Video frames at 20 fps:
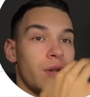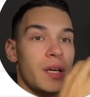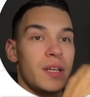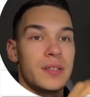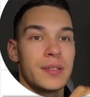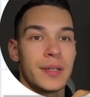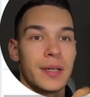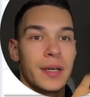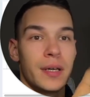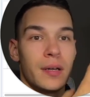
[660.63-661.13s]

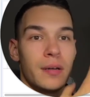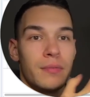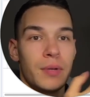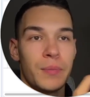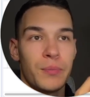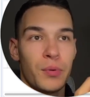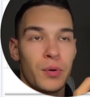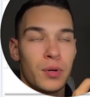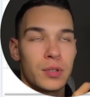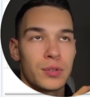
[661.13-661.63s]
a
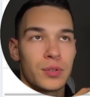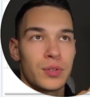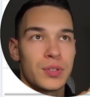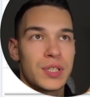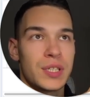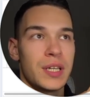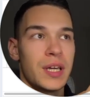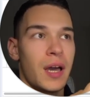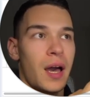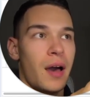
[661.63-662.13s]
report to
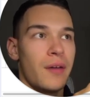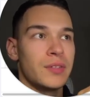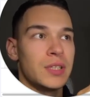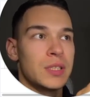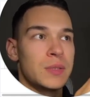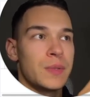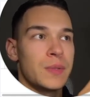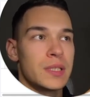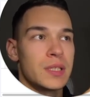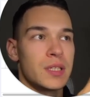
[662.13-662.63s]
see how this
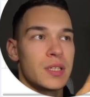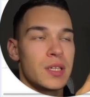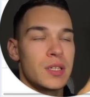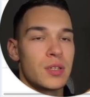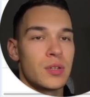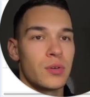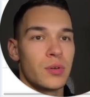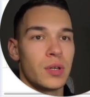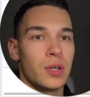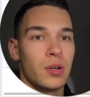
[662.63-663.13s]
business is
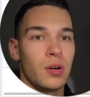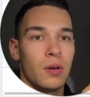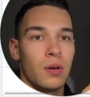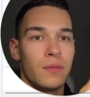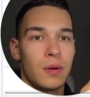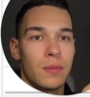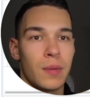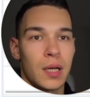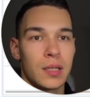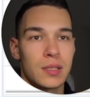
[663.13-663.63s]
doing over
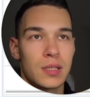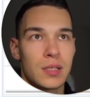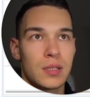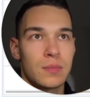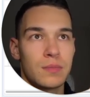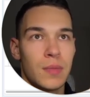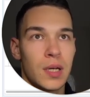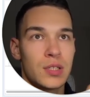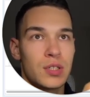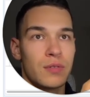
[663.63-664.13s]
months
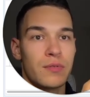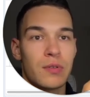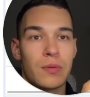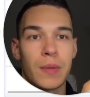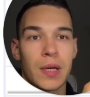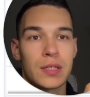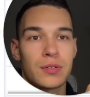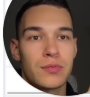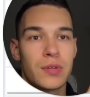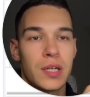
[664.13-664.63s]
over
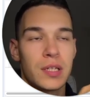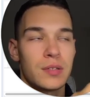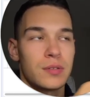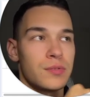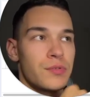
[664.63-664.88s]
months, right?